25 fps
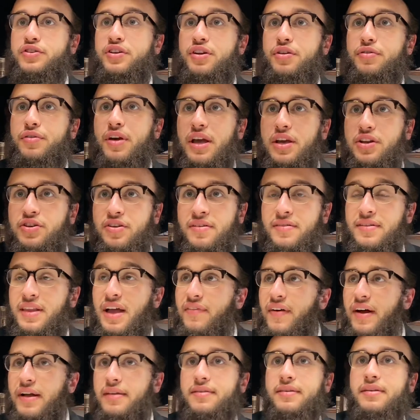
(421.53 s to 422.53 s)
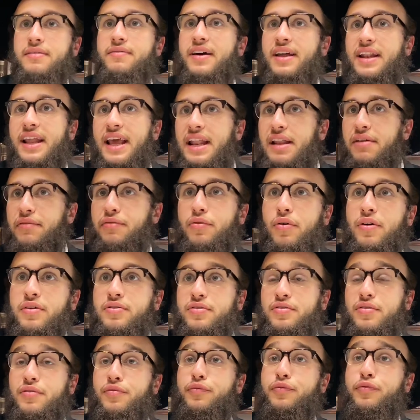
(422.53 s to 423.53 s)
generation, Davar Tziva Le'elef Dor,
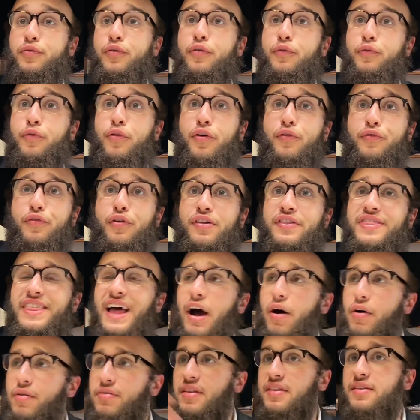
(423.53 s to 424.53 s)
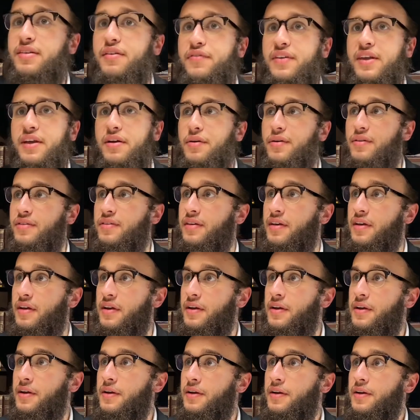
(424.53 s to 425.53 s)
for thousands of years.
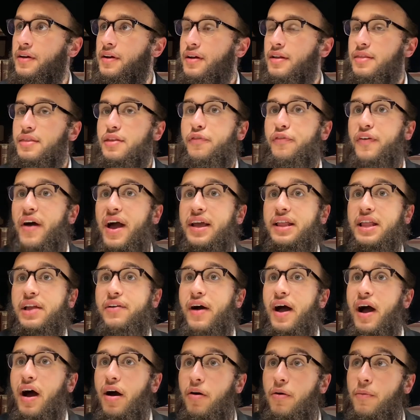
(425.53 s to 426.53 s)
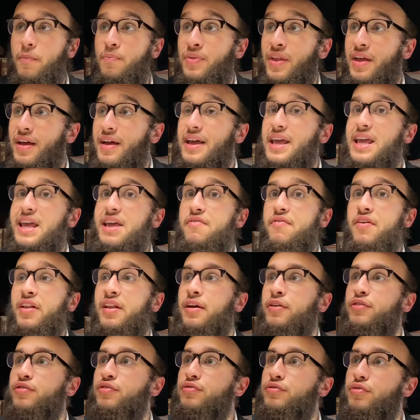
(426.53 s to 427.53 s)
The fact of how even a
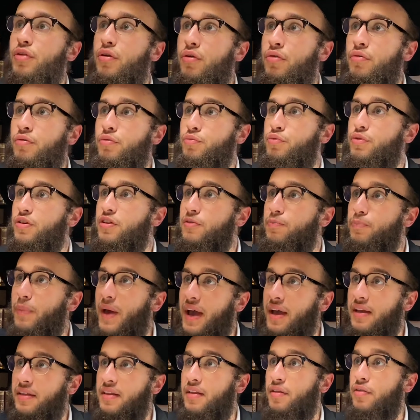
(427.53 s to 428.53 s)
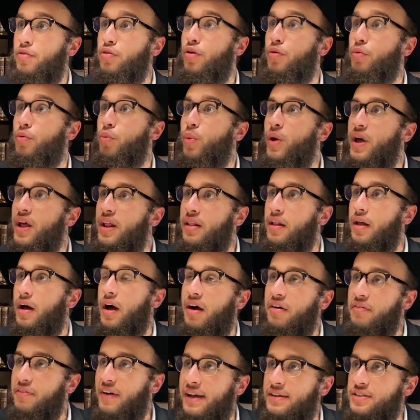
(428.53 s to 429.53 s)
stone respected the will of
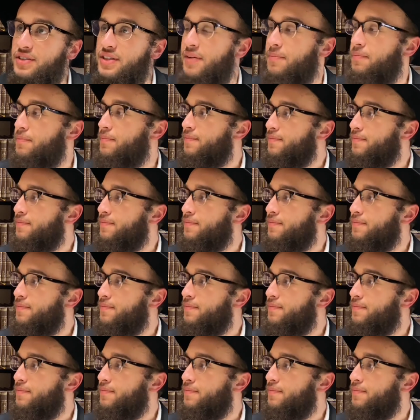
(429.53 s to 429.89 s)
Hashem.